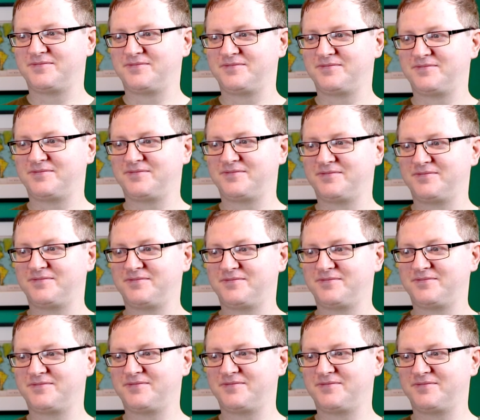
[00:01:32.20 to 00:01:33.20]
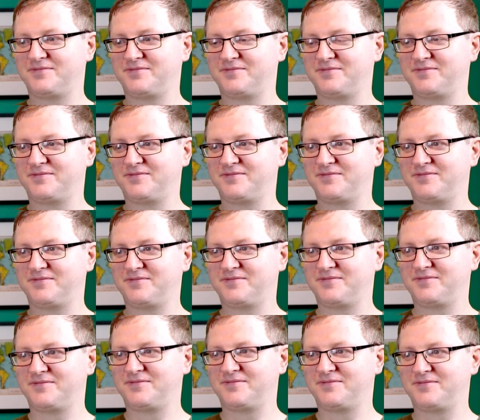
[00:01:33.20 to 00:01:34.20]

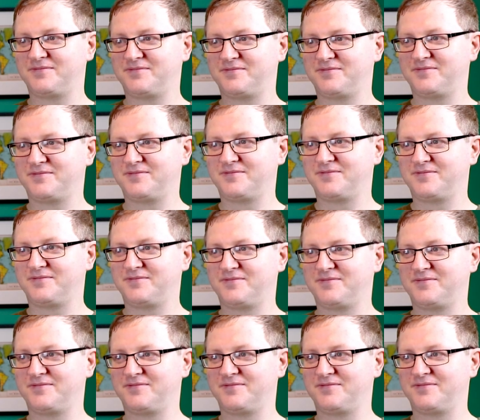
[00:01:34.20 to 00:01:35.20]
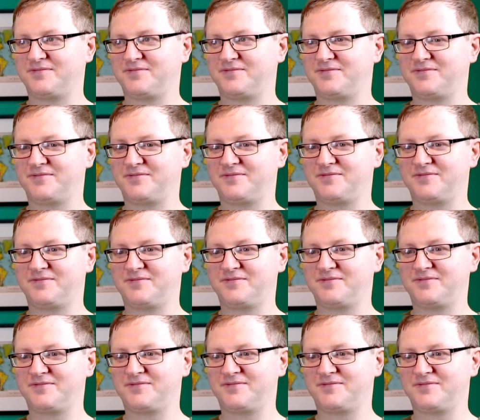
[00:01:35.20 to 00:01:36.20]

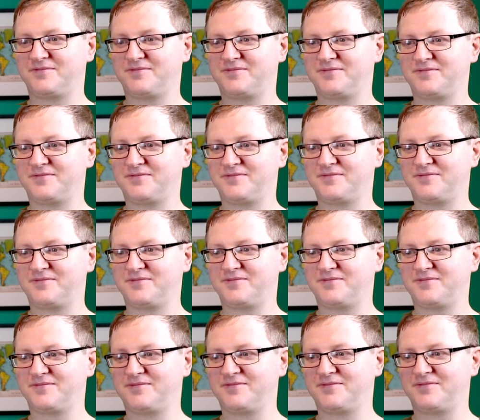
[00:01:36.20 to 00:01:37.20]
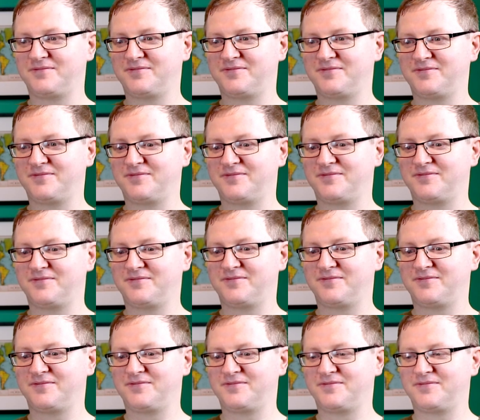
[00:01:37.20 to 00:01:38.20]

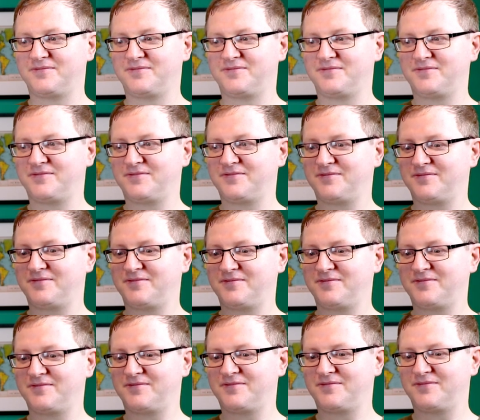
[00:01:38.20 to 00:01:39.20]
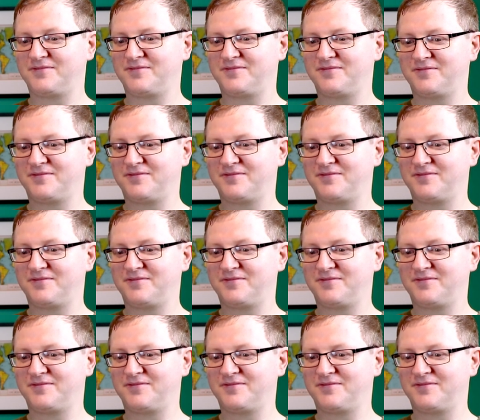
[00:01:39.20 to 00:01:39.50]
(silent)